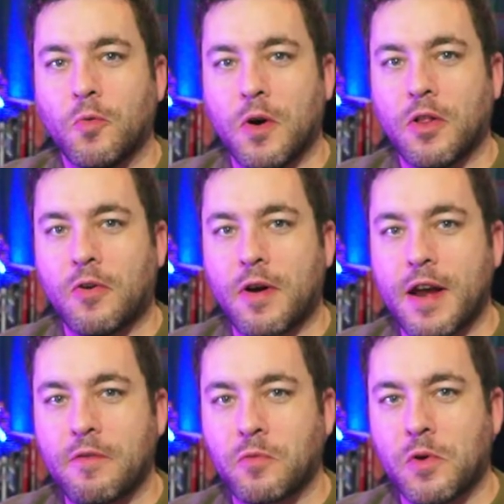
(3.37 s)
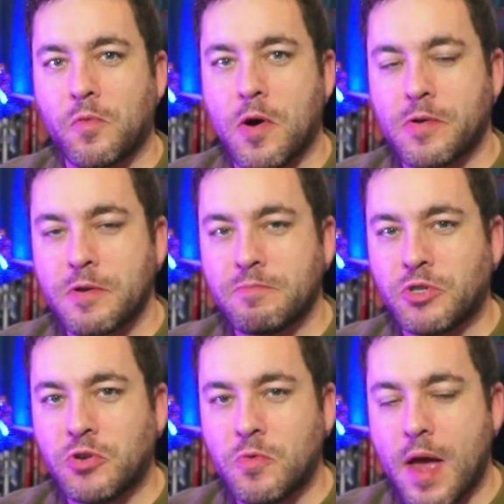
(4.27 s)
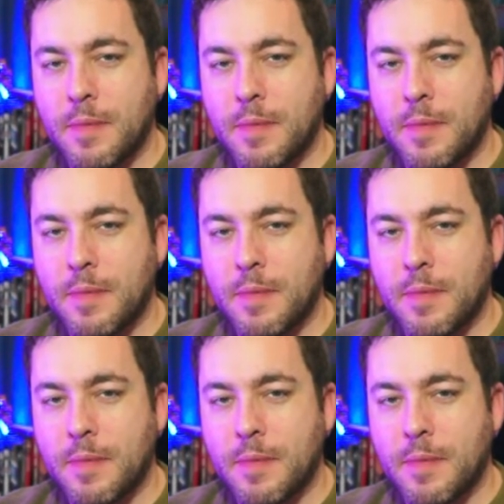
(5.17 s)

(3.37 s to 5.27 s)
Well, all right, everyone. Welcome to